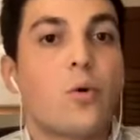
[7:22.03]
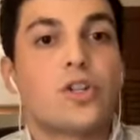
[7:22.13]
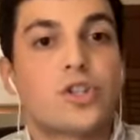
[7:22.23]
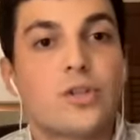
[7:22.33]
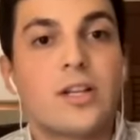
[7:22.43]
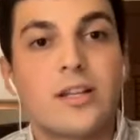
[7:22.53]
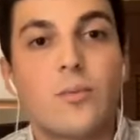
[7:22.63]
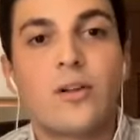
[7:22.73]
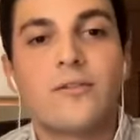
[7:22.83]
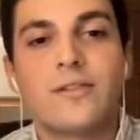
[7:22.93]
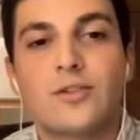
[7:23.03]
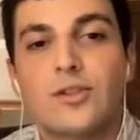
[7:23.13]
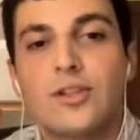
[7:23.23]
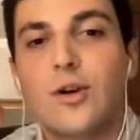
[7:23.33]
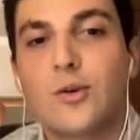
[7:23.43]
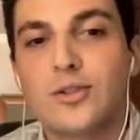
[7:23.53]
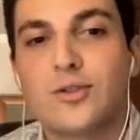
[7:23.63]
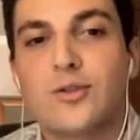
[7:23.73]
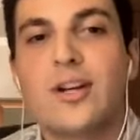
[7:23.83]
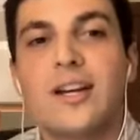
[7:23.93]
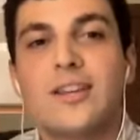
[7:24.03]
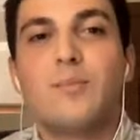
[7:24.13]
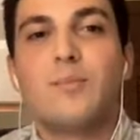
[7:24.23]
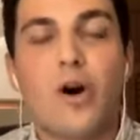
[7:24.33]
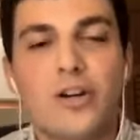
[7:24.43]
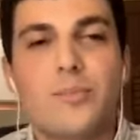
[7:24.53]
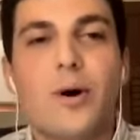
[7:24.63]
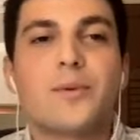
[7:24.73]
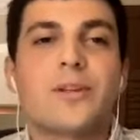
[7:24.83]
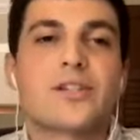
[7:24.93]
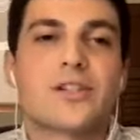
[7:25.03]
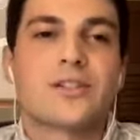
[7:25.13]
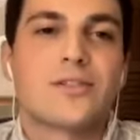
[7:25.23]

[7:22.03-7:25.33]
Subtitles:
or should it evolve, and should it go to the broader population,